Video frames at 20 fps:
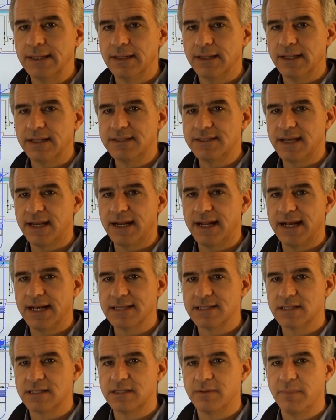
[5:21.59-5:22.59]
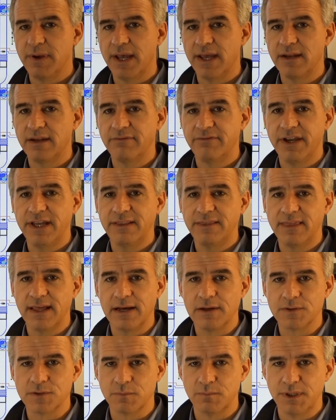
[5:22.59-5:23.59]
let's say it has a demand of
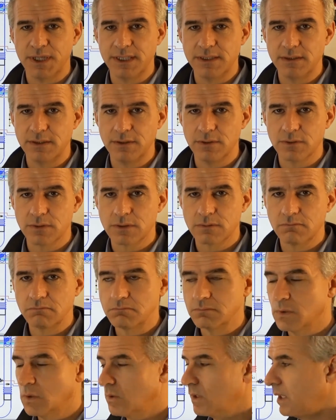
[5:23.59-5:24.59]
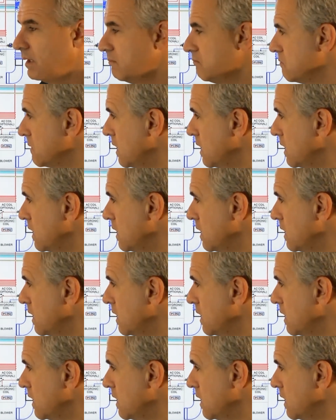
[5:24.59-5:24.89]
8,000 BTUs. Okay,